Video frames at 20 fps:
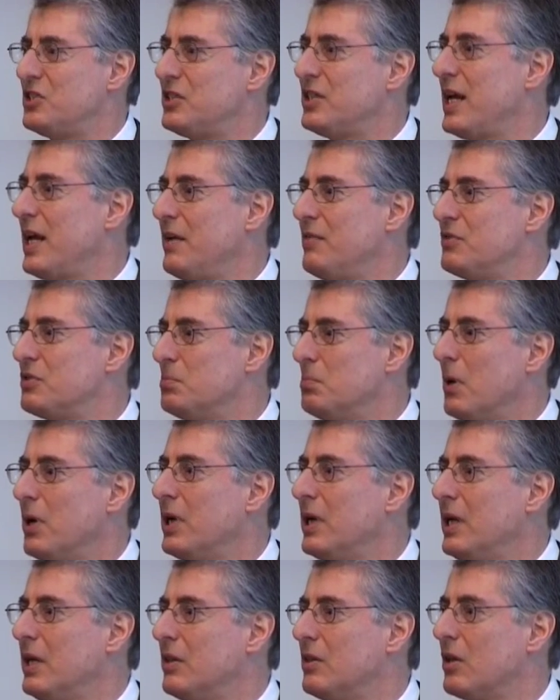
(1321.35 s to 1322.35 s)
saves
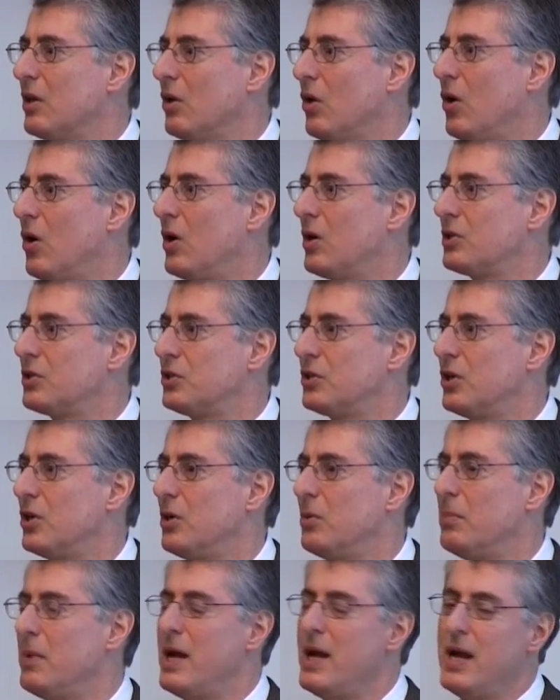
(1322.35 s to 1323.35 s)
money in the long
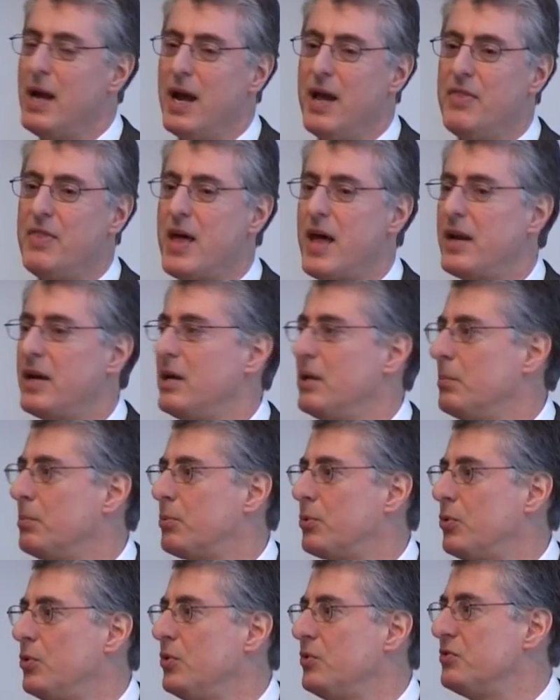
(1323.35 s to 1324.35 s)
term and that it
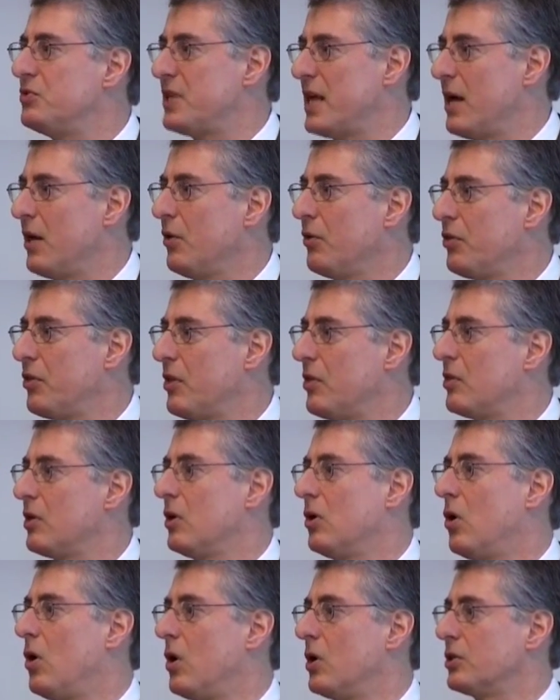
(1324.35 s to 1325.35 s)
improves health in the
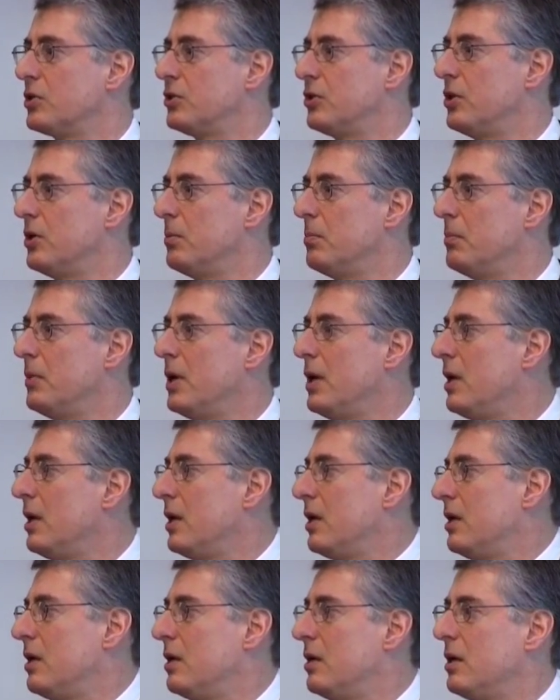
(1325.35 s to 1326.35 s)
long term,
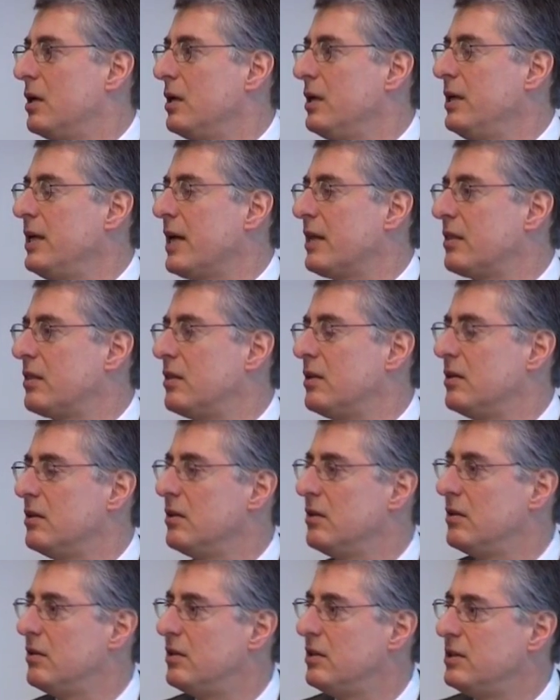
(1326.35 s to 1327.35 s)
yet
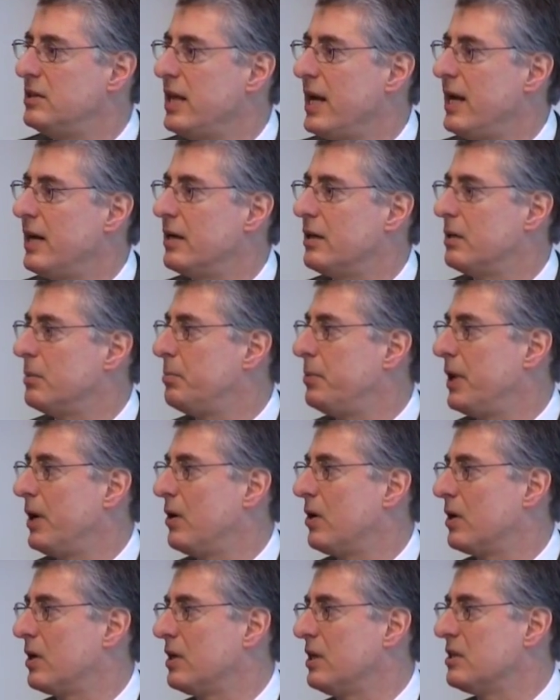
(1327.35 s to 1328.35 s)
the data
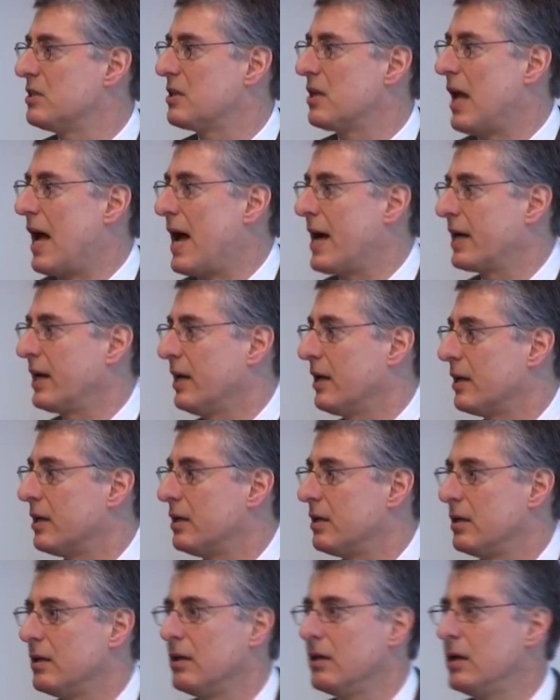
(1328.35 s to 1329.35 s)
apparently is lacking,
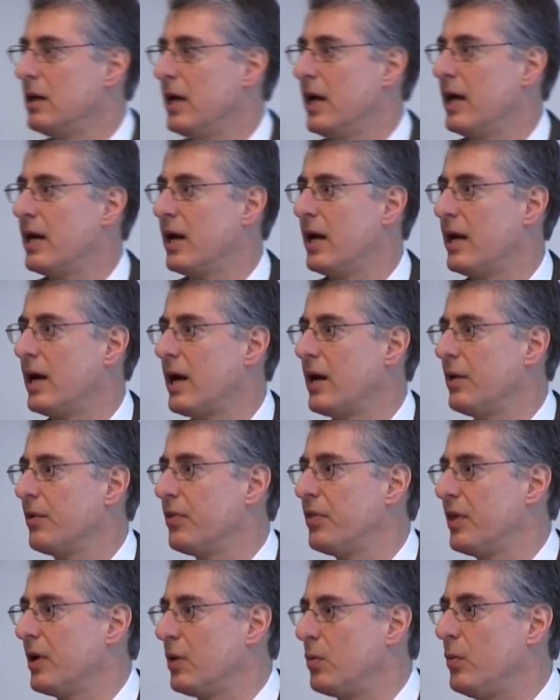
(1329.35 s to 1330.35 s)
and I
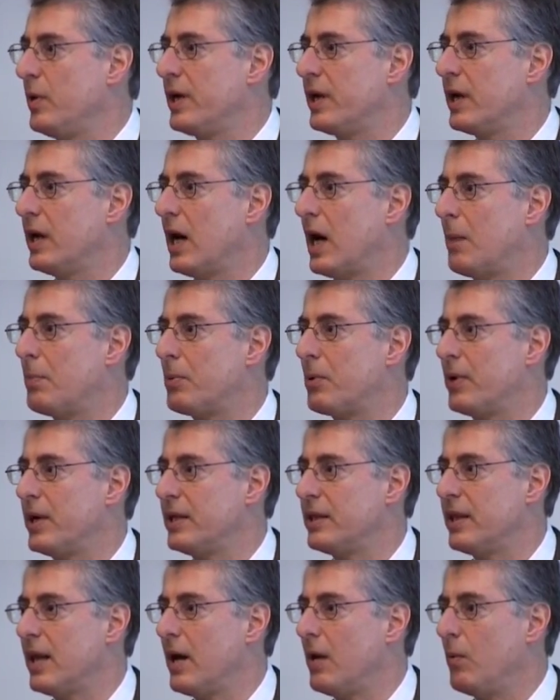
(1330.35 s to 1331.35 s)
don't think we can
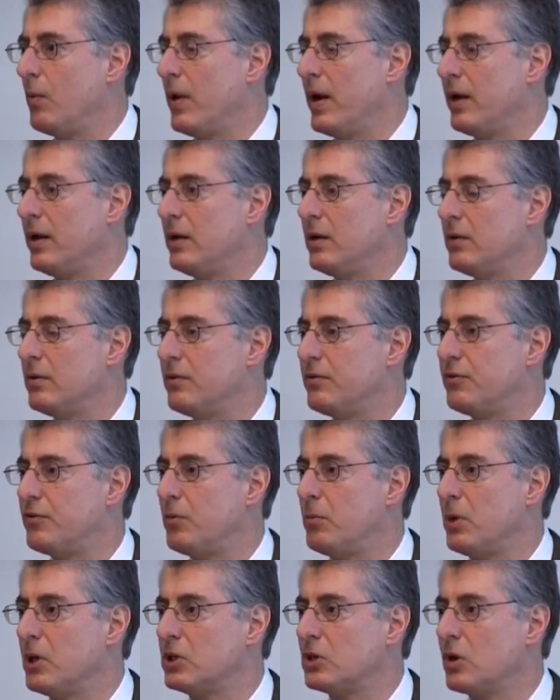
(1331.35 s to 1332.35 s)
operate that way
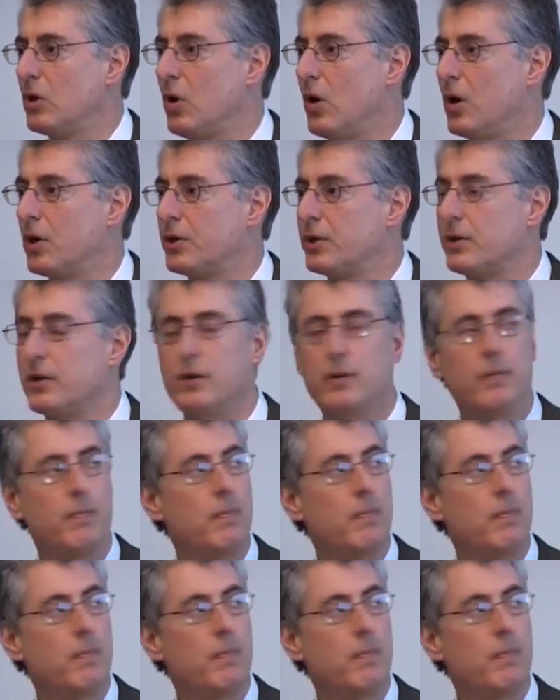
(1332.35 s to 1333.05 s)
for much longer.